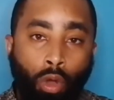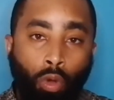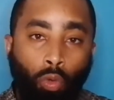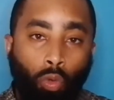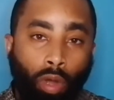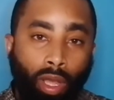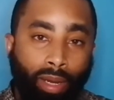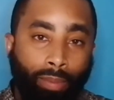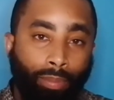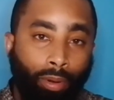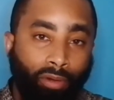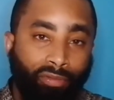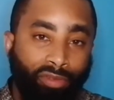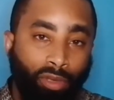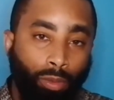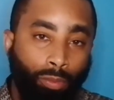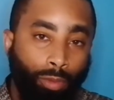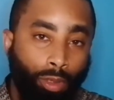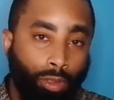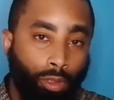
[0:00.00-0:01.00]
when
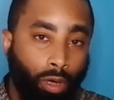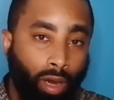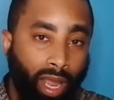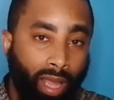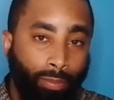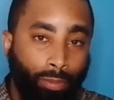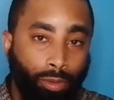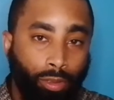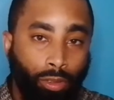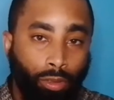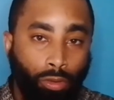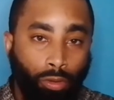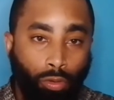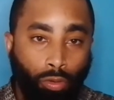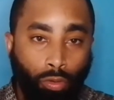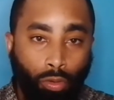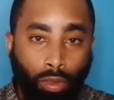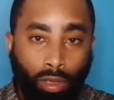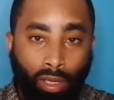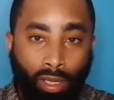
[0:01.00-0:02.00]
perfumers are able
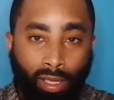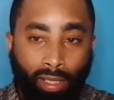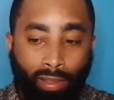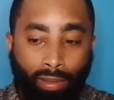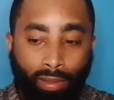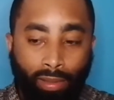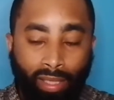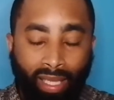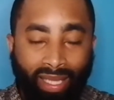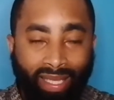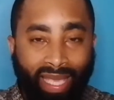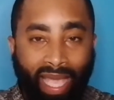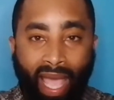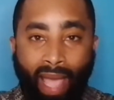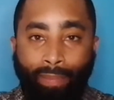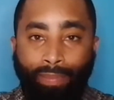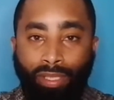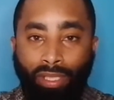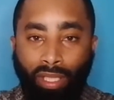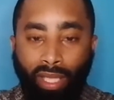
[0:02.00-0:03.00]
to
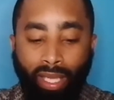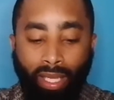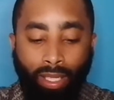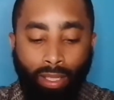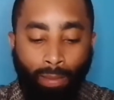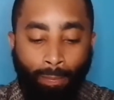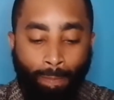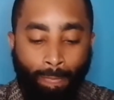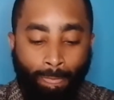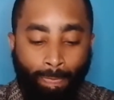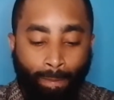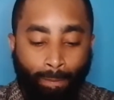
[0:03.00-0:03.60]
encapsulate